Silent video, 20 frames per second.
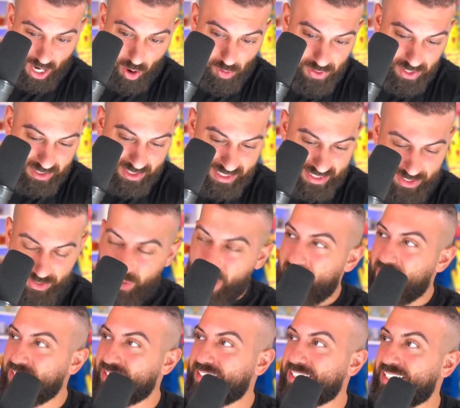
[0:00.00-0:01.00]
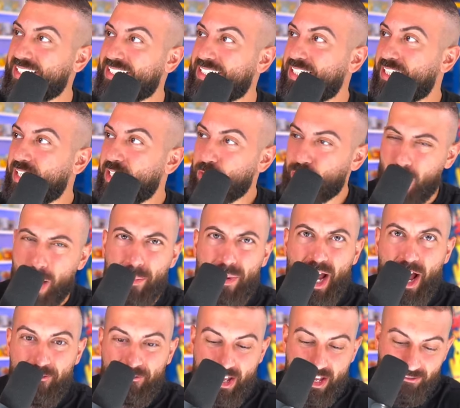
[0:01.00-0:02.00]
Yo, this is crazy.
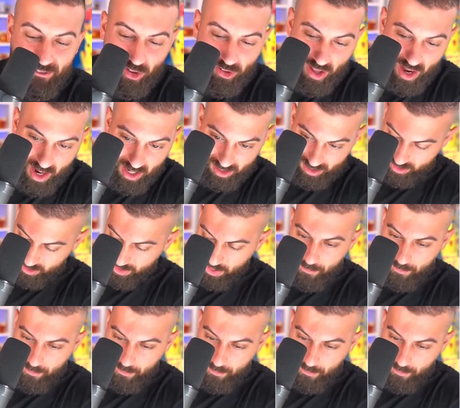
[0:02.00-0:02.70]
Drapion V-Fuller,